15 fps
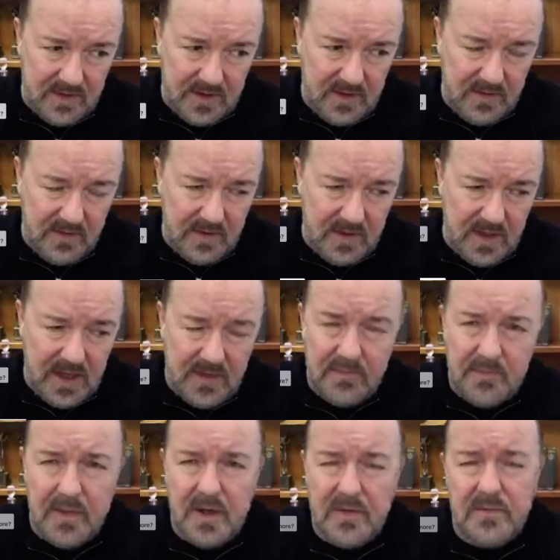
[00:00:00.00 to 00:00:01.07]
You know,
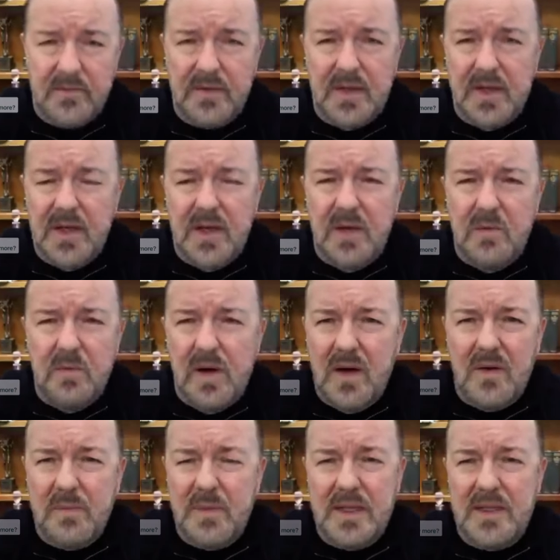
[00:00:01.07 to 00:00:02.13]
what
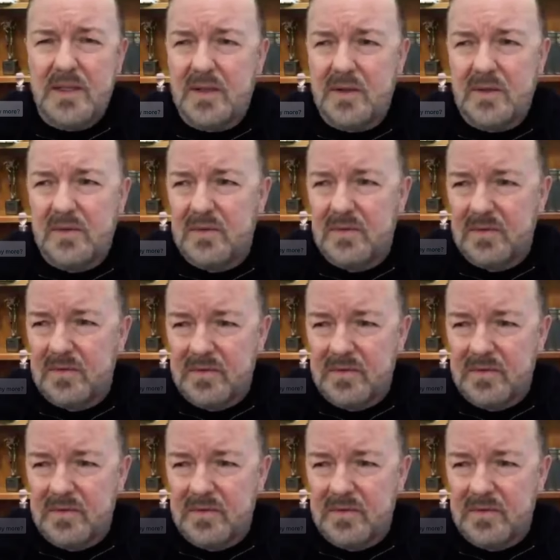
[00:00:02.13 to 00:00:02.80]
have I been to?